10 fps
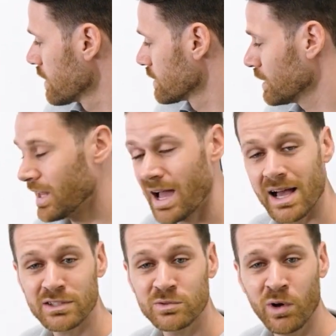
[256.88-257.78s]
The
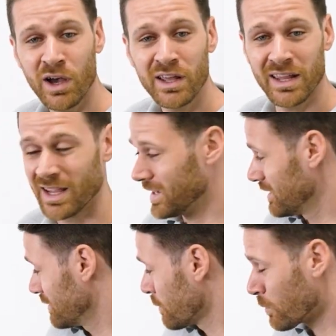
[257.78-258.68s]
last one,
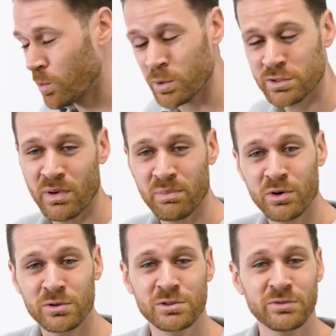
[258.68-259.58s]
and of course my
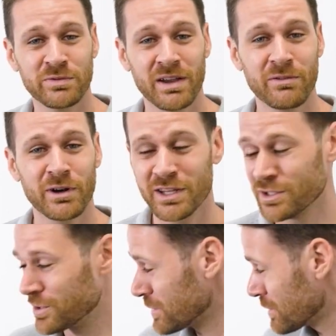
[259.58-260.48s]
personal favorite,
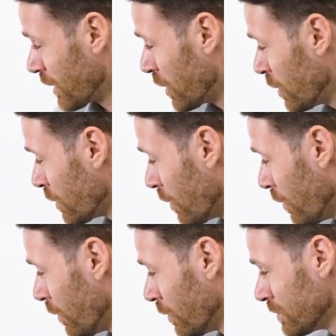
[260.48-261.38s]
is just the good
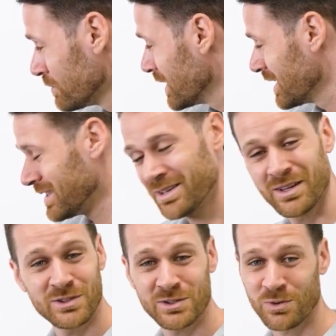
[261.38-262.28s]
old
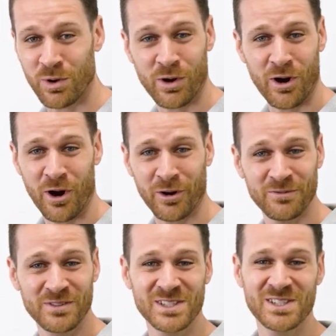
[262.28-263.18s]

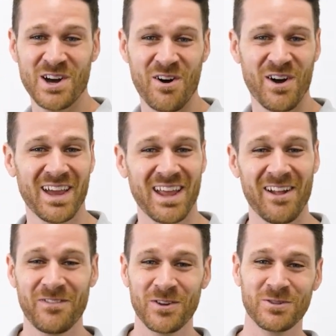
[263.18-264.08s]
scorecard. So
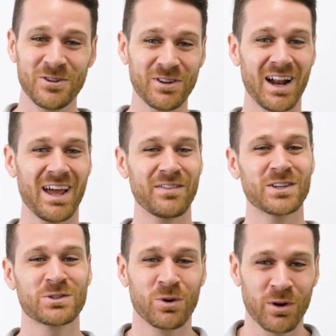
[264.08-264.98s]
if you do not have
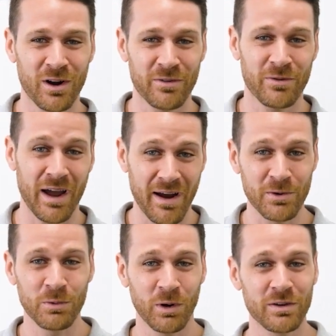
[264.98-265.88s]
a scorecard for
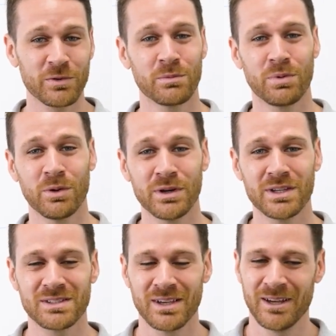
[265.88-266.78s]
every one of your
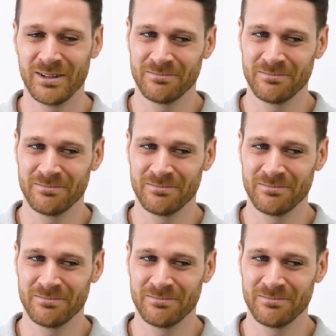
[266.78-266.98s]
employees,